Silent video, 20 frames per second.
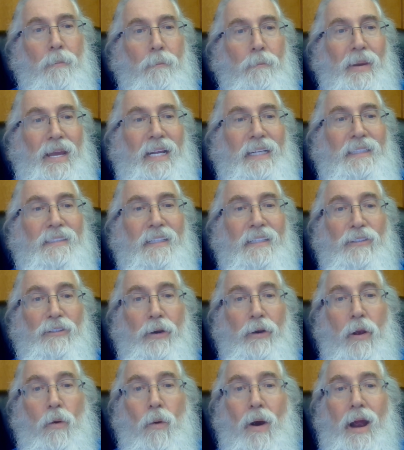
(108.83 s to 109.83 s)
meets its
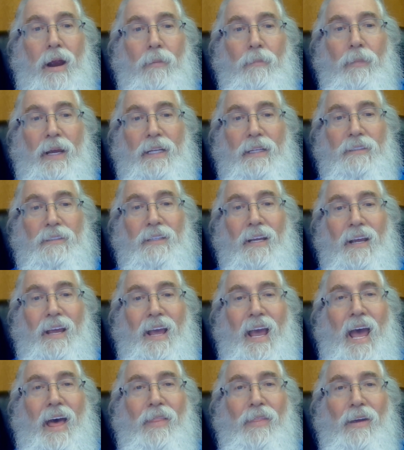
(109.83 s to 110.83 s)
requirements,
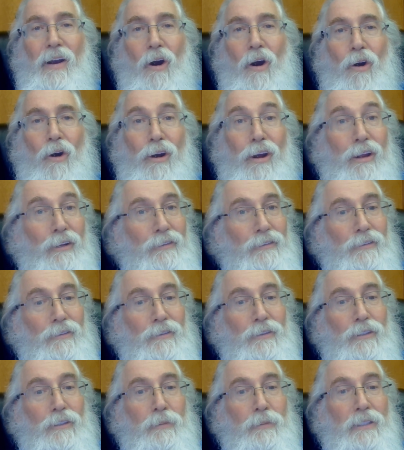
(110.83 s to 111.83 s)
and there are
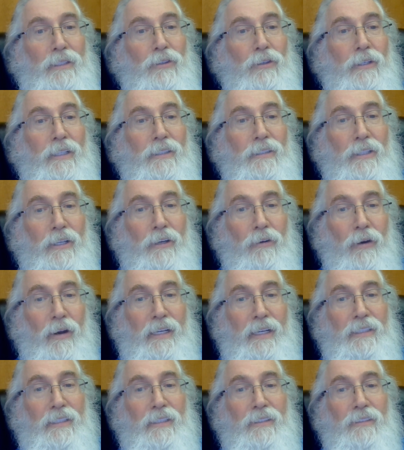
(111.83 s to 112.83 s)
special
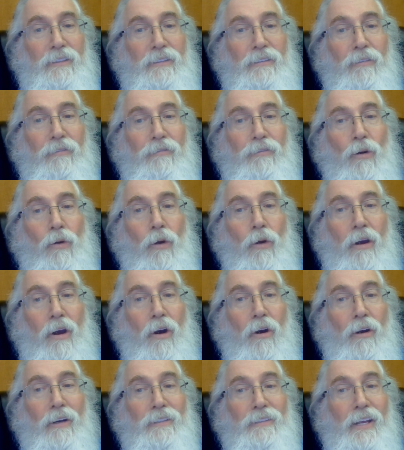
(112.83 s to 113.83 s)
considerations for
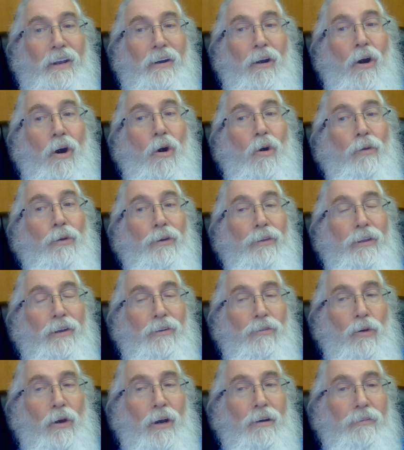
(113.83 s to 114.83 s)
cars that are older than
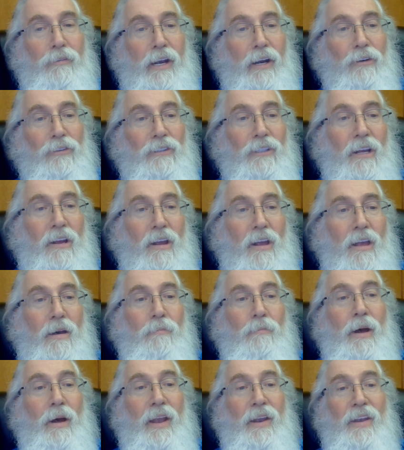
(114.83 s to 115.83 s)
12 years
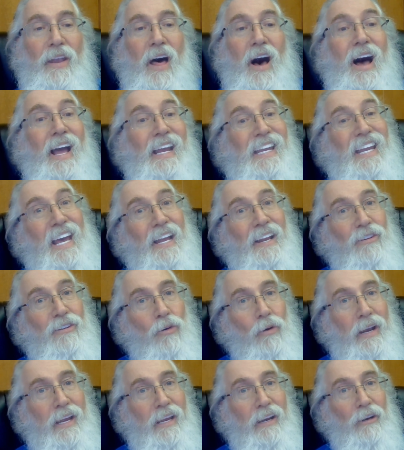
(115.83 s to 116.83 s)
but not yet
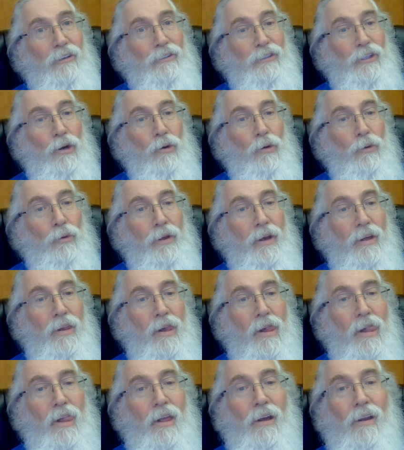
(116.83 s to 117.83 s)
20 years old,
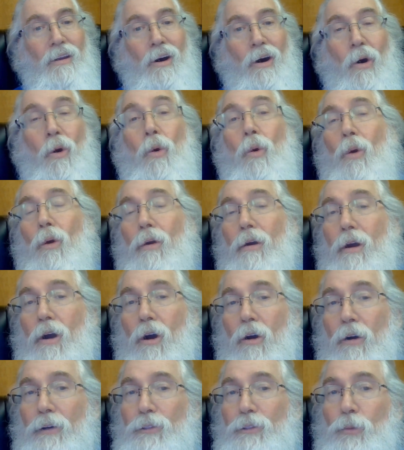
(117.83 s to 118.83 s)
or
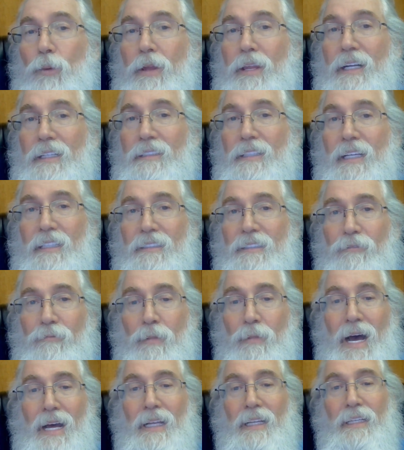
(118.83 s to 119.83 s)
cars with excessive
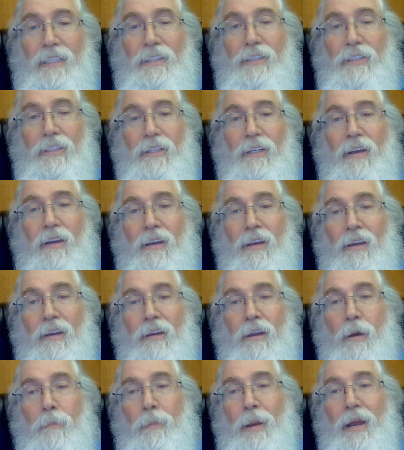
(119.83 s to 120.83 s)
mileage,
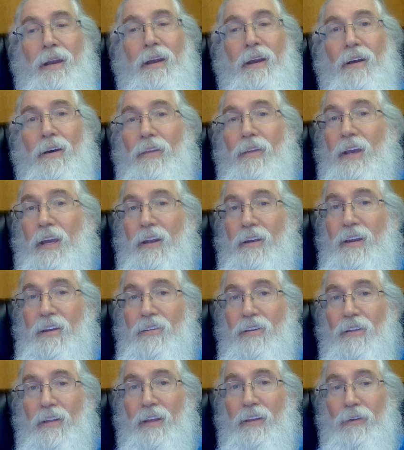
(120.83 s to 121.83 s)
depending on the
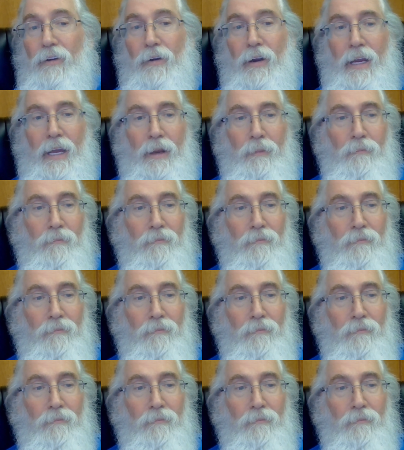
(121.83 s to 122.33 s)
condition that they're in.